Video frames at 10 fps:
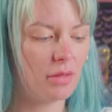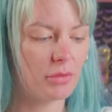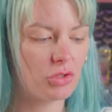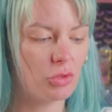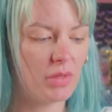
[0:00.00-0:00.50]
I'm
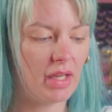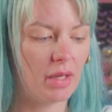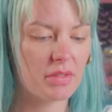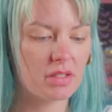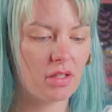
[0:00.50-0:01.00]
assuming
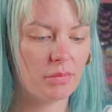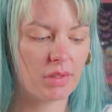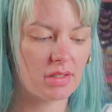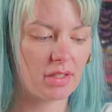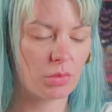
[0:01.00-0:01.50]
Amazon
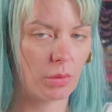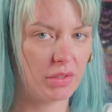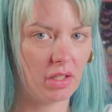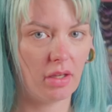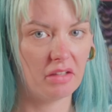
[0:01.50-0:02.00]
because that's where
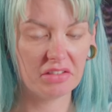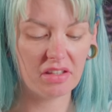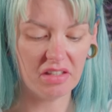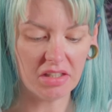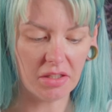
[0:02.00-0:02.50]
we get
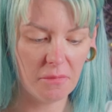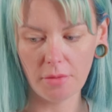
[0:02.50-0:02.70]
everything.